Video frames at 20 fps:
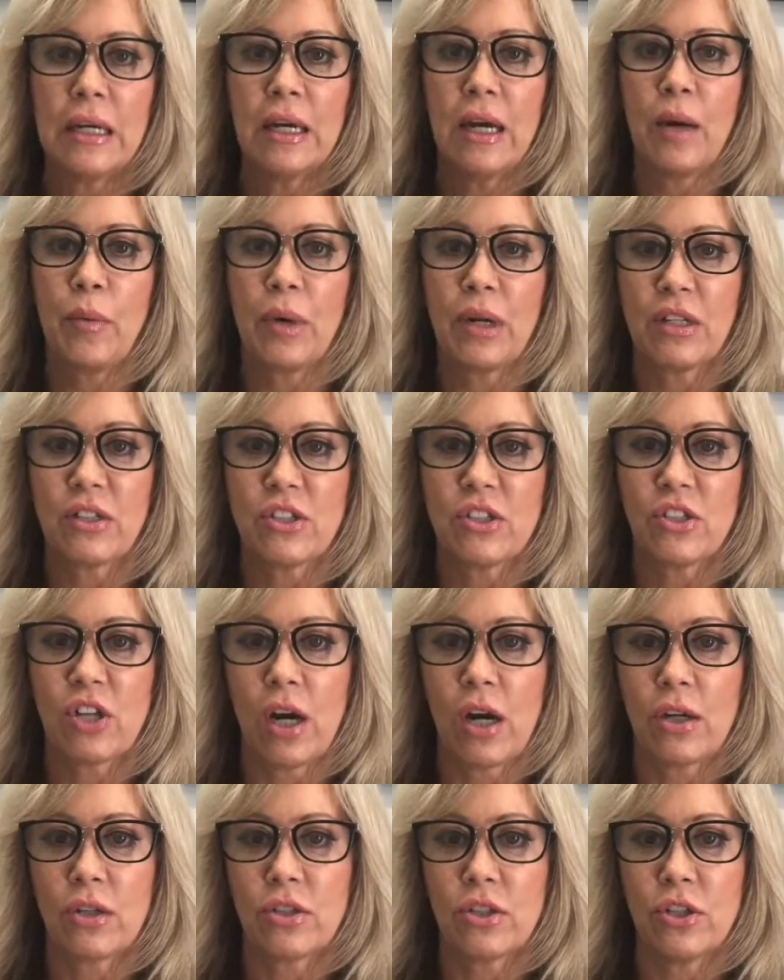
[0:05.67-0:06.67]
I wanted to
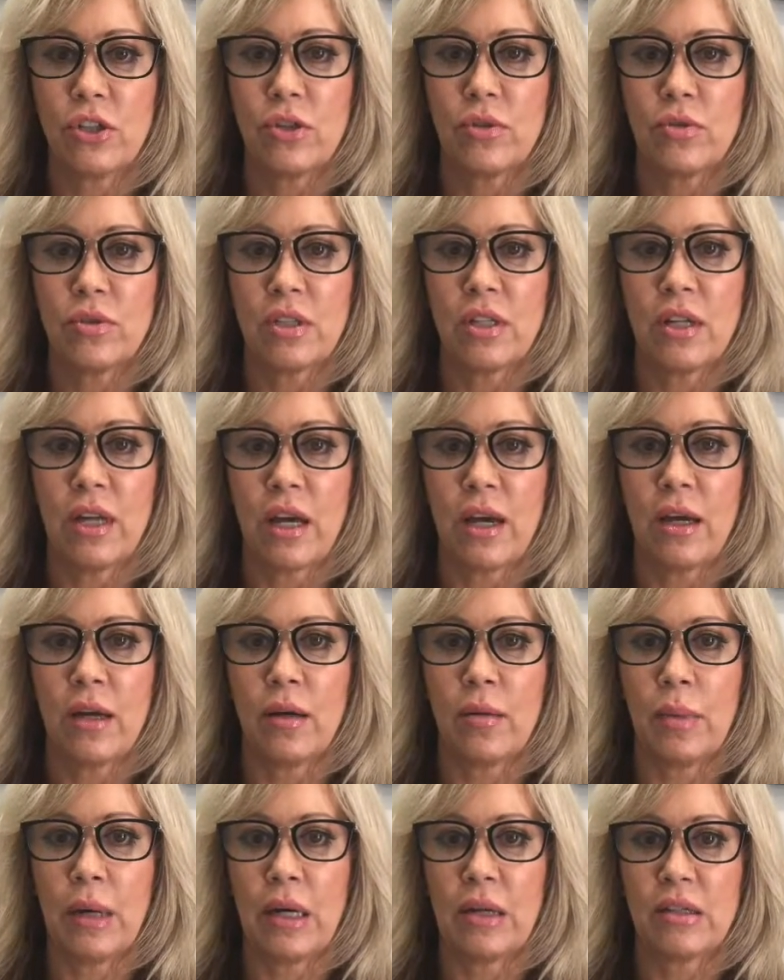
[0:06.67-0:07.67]
talk to you today
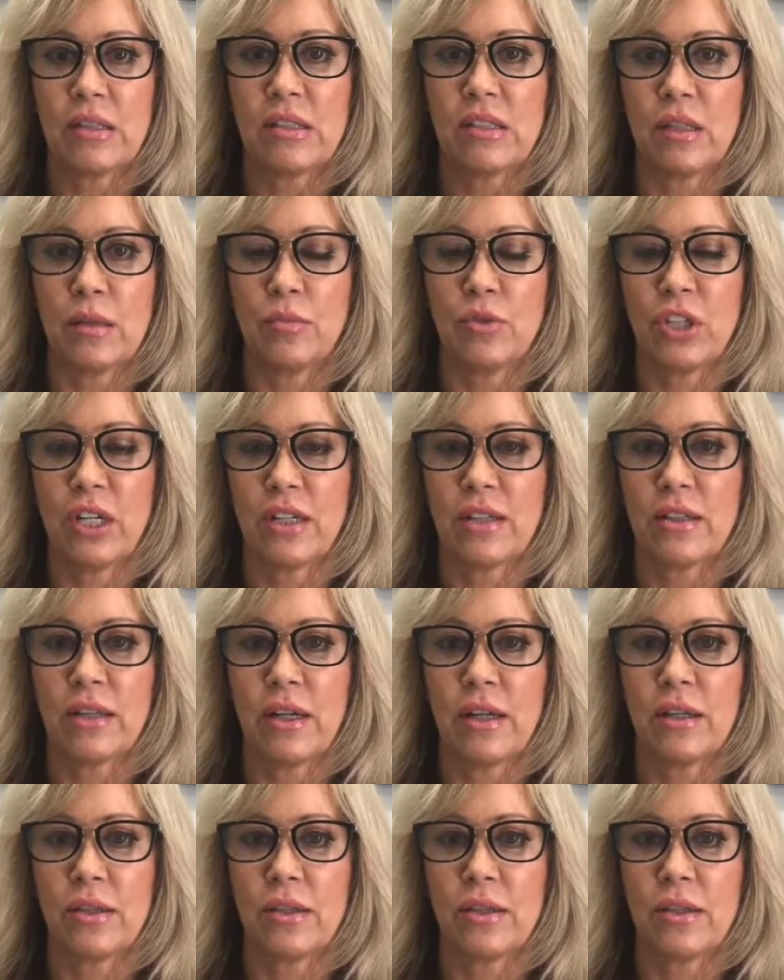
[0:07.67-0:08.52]
about a subject that